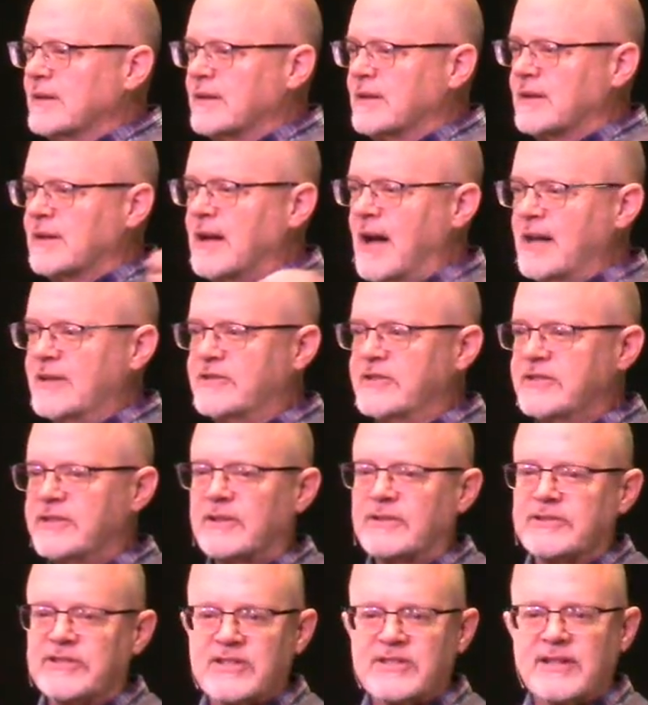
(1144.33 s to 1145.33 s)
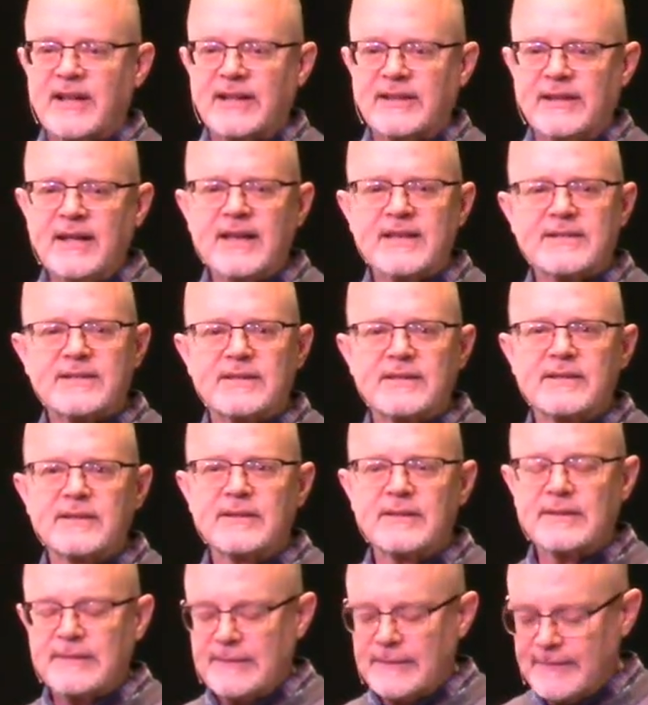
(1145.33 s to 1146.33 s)
And God's still just like this.
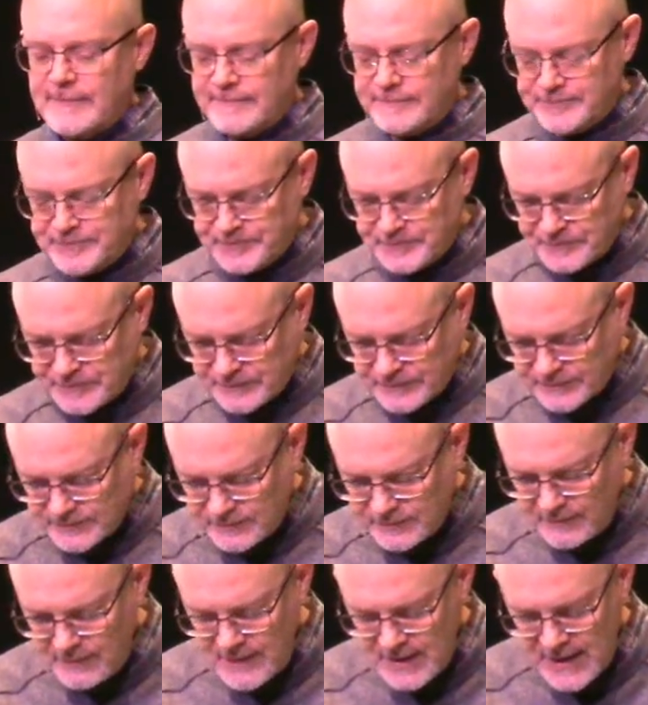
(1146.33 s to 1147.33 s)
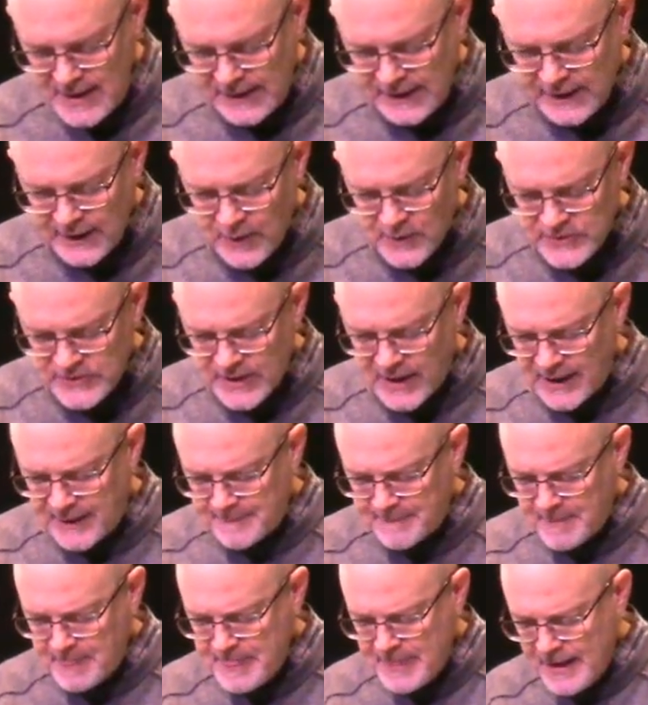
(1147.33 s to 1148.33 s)
He goes on.
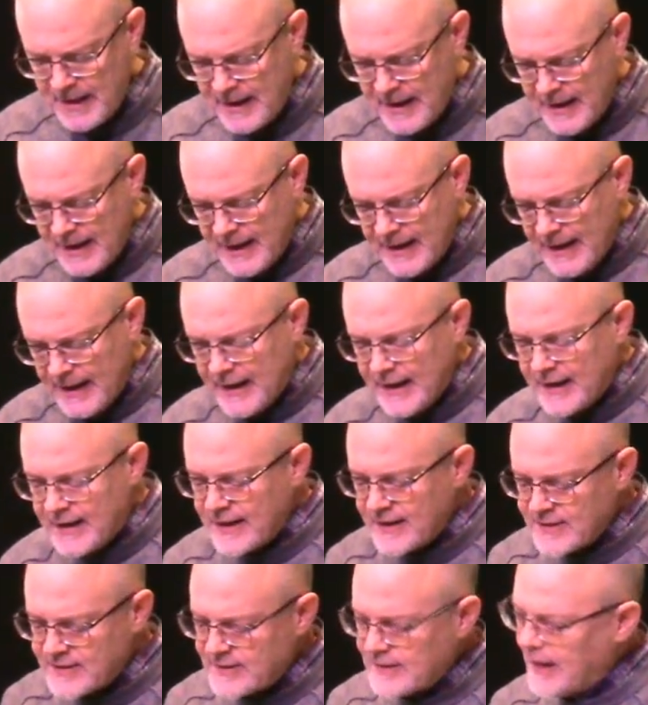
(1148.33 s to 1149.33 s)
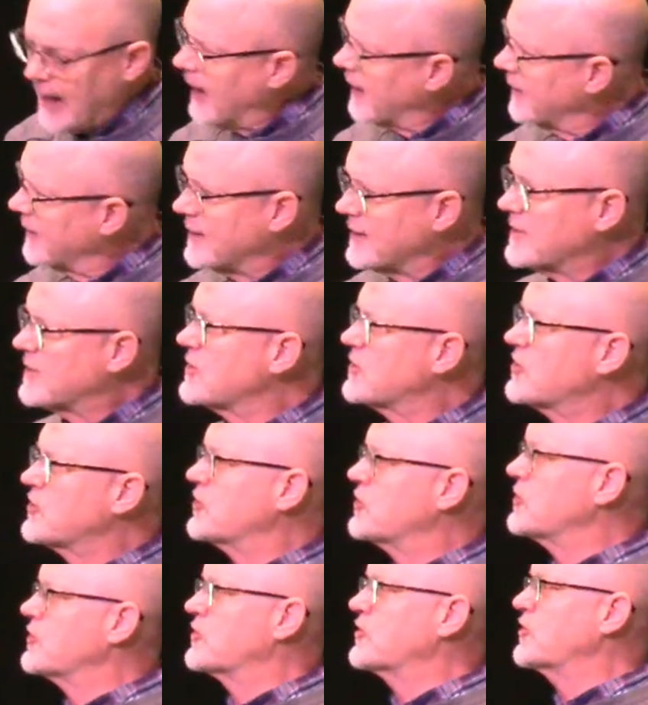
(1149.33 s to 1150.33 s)
Um, it is, uh, this is
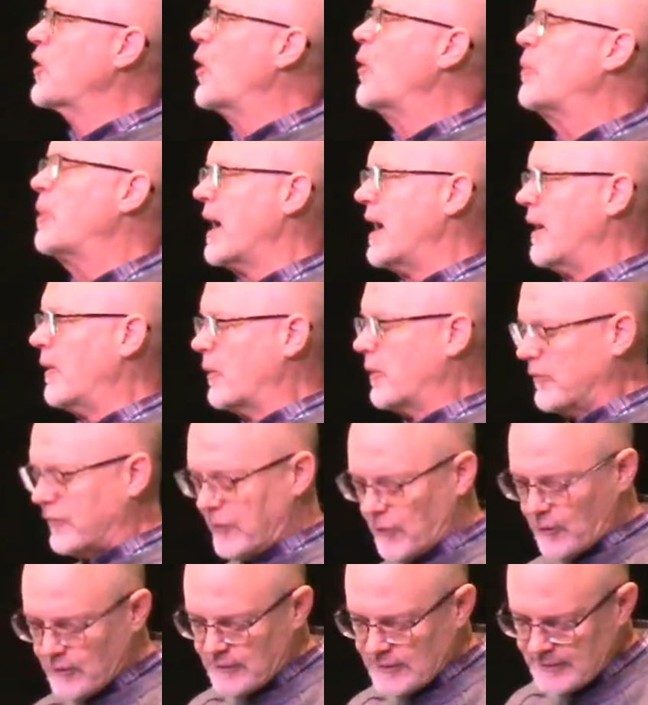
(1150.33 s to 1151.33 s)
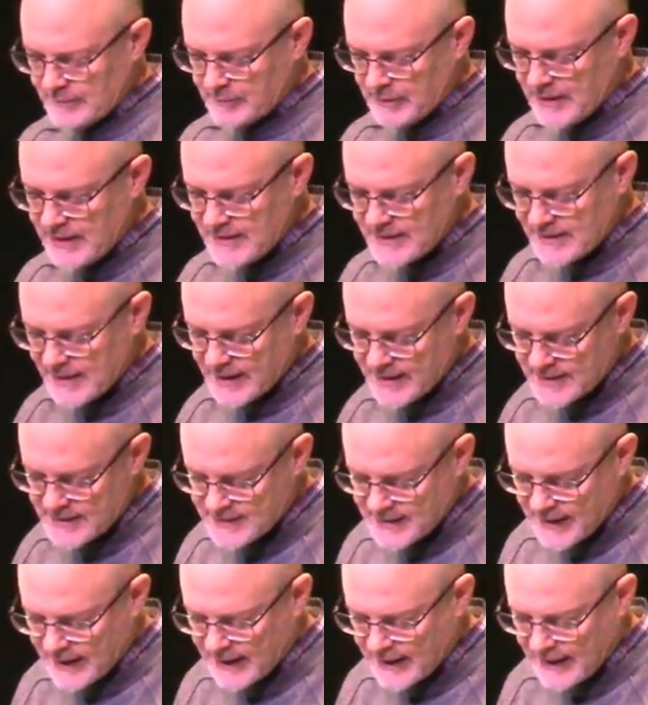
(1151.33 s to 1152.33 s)
so powerful. Please let it
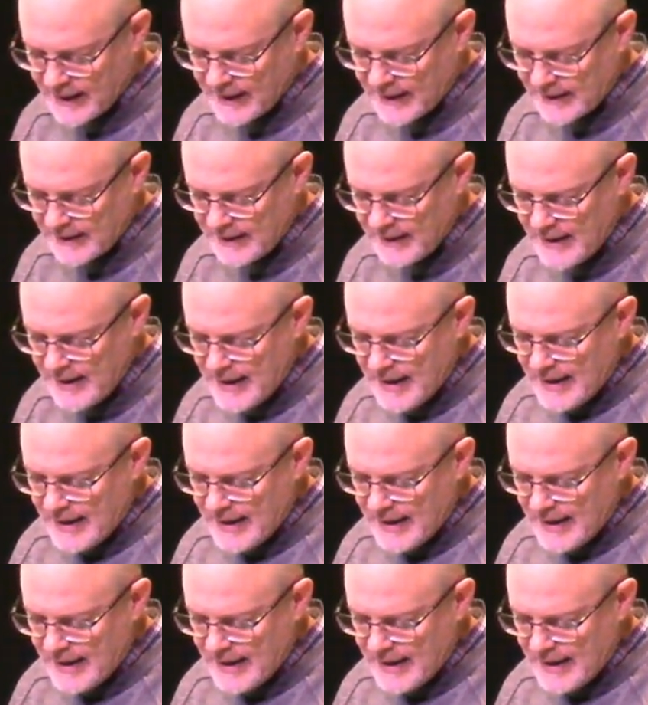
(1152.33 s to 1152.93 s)
sink in.